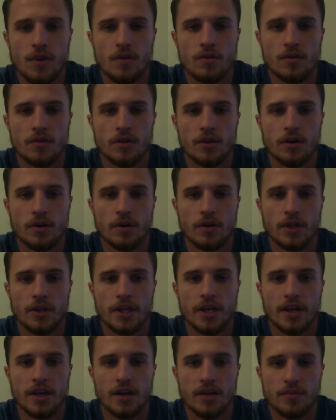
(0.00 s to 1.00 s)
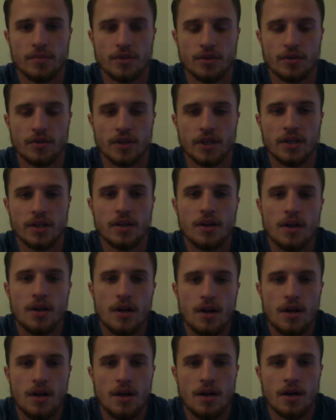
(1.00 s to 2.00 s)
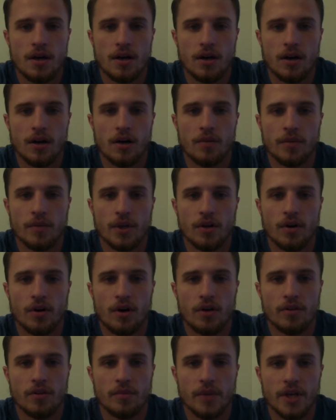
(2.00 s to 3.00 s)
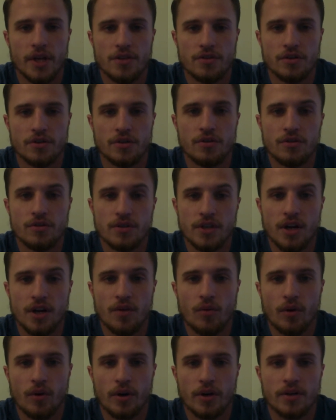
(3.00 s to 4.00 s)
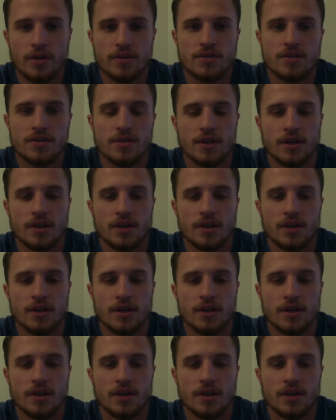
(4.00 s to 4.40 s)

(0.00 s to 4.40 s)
Leading up to it, all the major news networks,